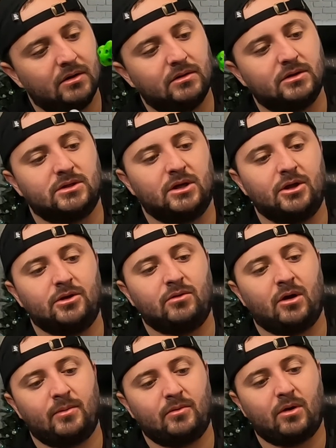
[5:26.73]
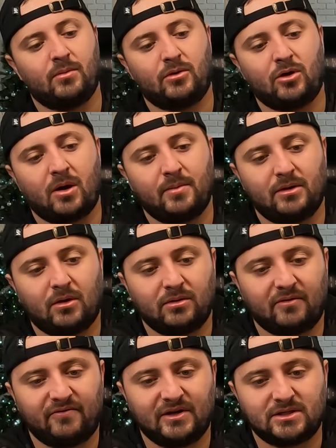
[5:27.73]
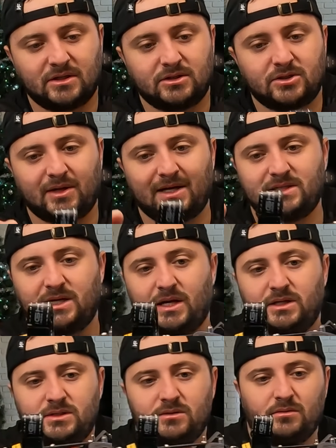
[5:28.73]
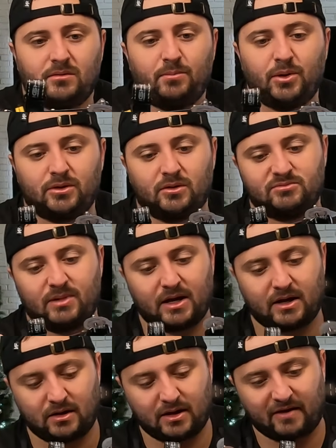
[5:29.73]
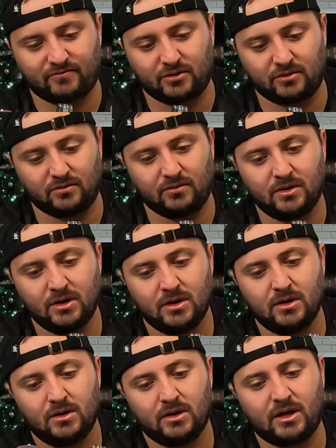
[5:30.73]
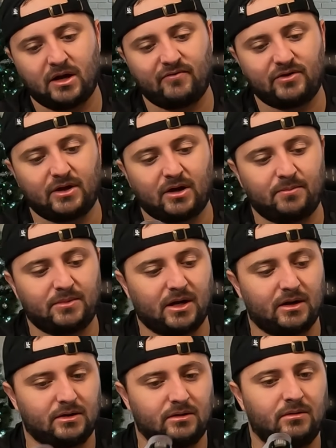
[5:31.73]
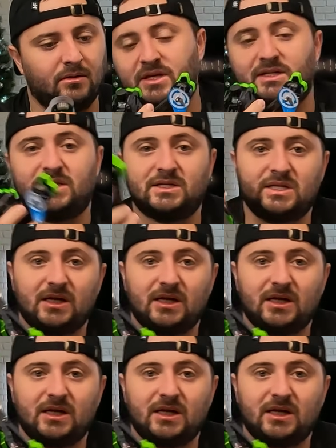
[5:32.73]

There's another rubber grommet on the Vista, so that's nice. Put those back in after you get everything updated. This is